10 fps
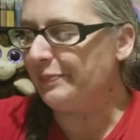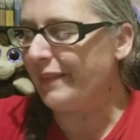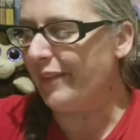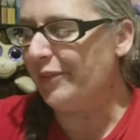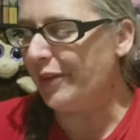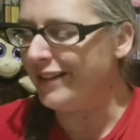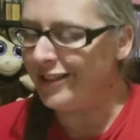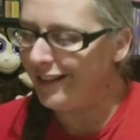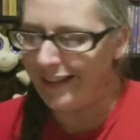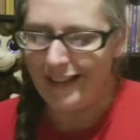
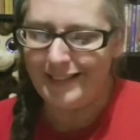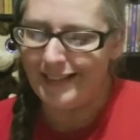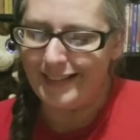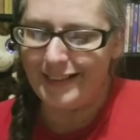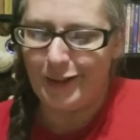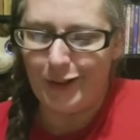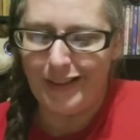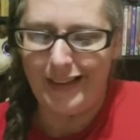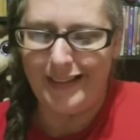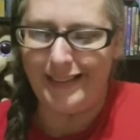Unfortunately, it doesn't
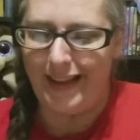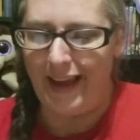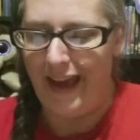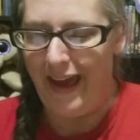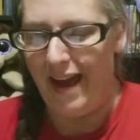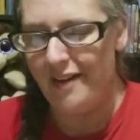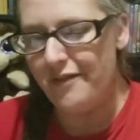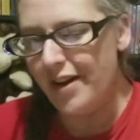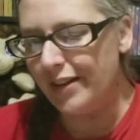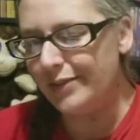look like they have.